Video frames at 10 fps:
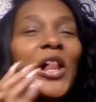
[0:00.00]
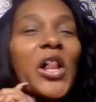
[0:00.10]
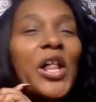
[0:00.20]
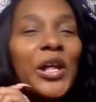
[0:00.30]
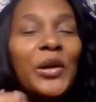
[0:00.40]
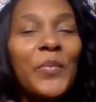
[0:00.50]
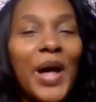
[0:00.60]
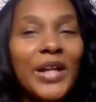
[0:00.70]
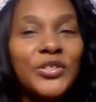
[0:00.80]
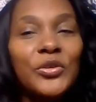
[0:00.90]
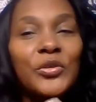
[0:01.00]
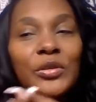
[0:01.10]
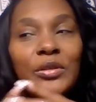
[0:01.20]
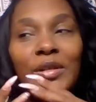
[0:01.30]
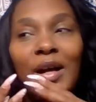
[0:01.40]
in a
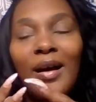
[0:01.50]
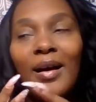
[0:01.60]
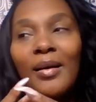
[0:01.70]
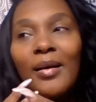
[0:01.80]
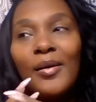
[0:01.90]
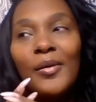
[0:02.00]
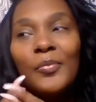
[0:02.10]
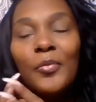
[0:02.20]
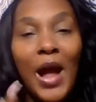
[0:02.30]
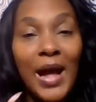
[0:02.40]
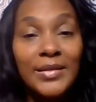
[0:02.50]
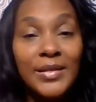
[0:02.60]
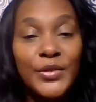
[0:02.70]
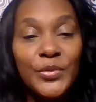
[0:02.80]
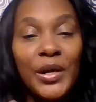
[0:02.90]
magical
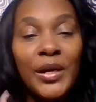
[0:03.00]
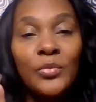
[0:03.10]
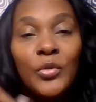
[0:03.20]
practice, right?